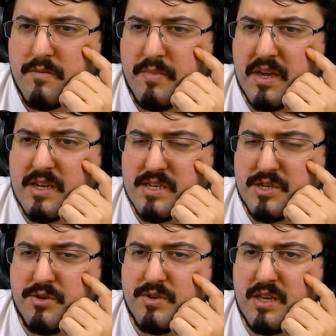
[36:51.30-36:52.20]
Because as
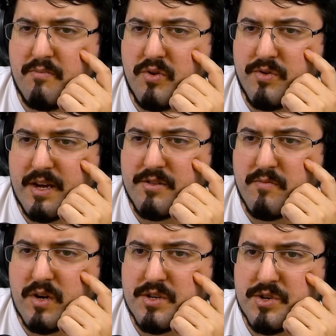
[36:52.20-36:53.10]
soon as they pulled out the
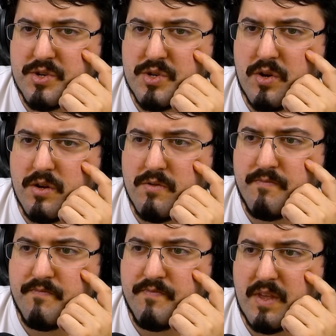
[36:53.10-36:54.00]
monster soul,
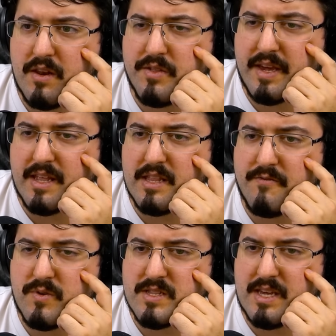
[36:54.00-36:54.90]
and all they had
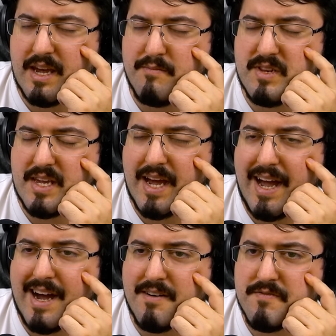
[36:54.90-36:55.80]
left was the empty
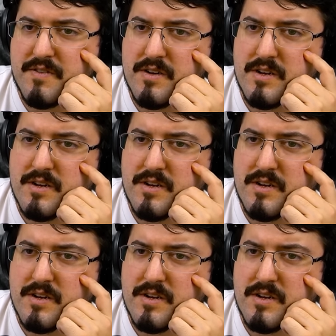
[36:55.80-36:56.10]
half.